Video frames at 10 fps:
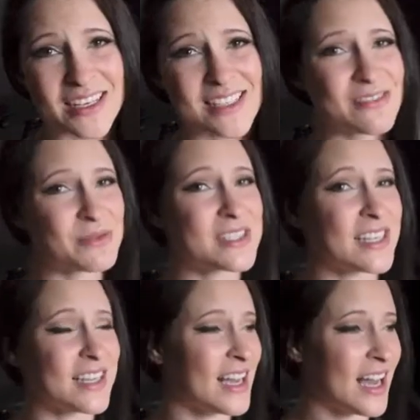and I just
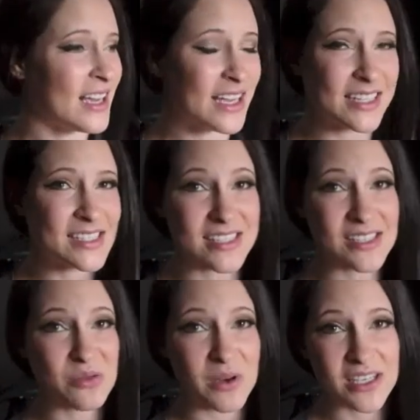was like,
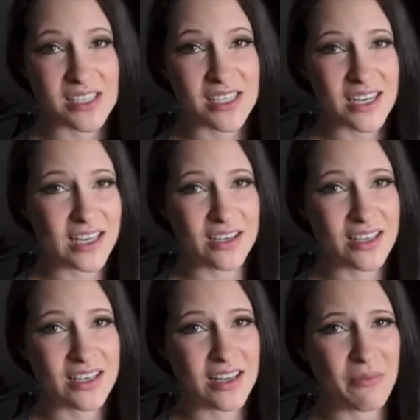this is too much. Like
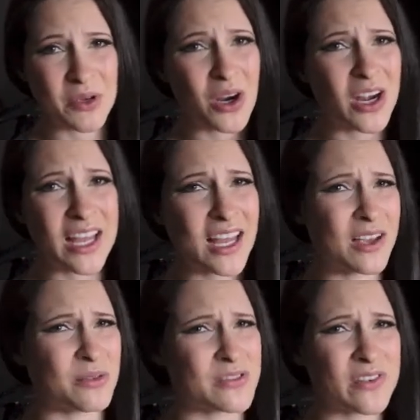I'm
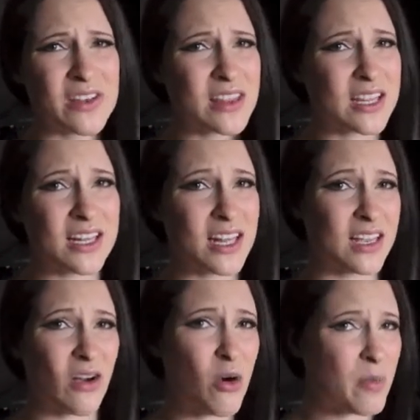dirty. It was filthy,
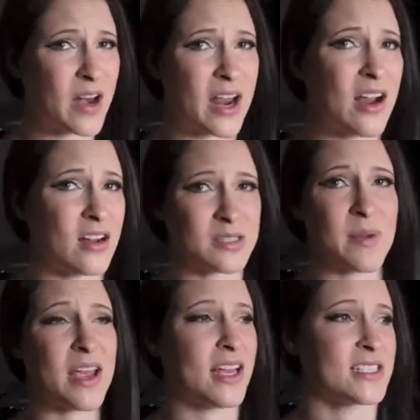like open air
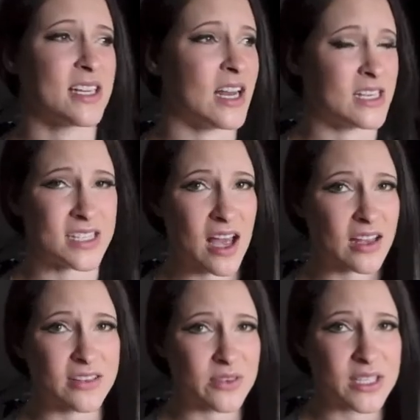space, and I just
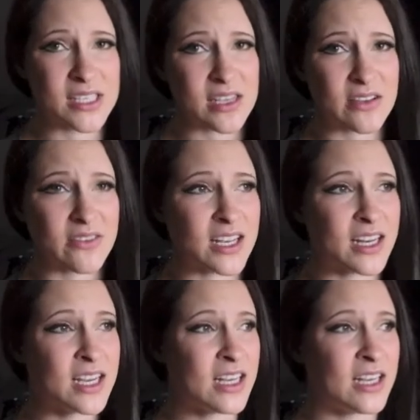got really sick of
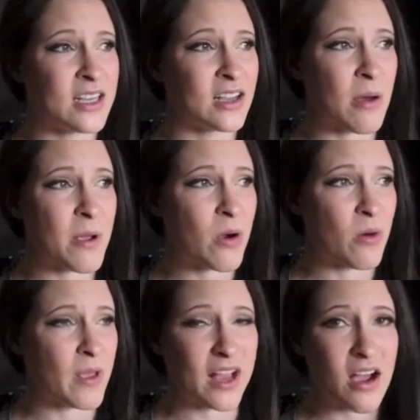it.
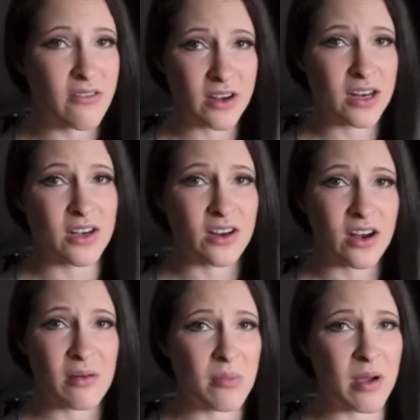Coming home like covered in
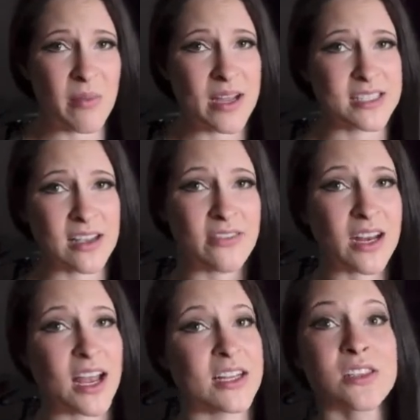dirt and bug bites
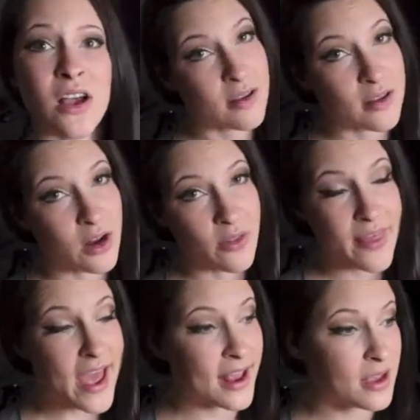every day. So, you know,
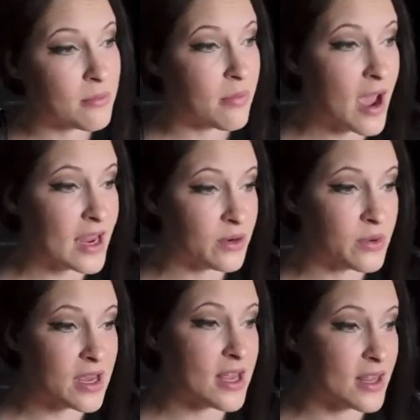that combined
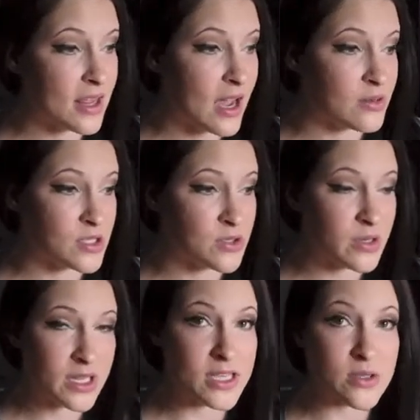with I was
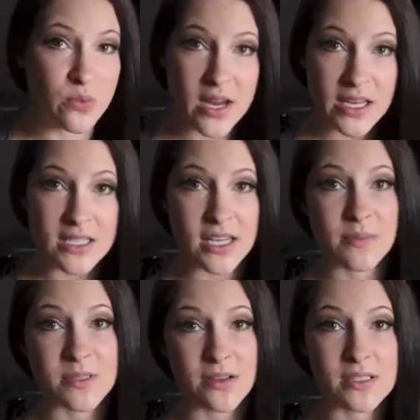doing these ring
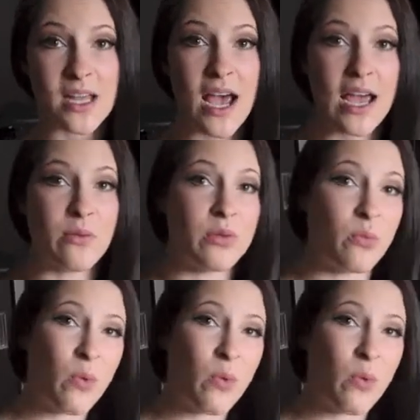dips outside with